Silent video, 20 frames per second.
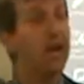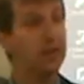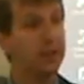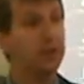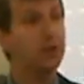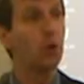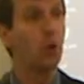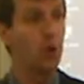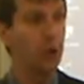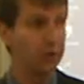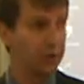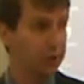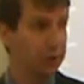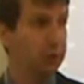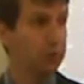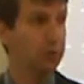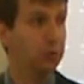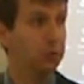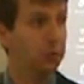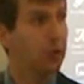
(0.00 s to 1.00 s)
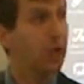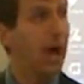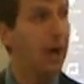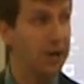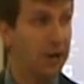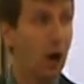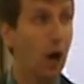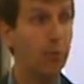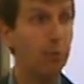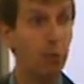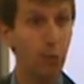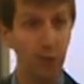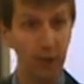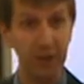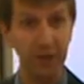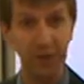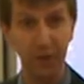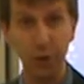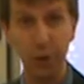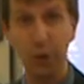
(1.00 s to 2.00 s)
that's going to line up
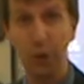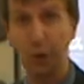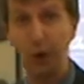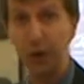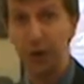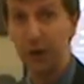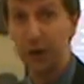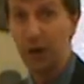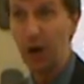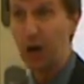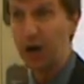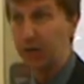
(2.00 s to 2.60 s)
with your,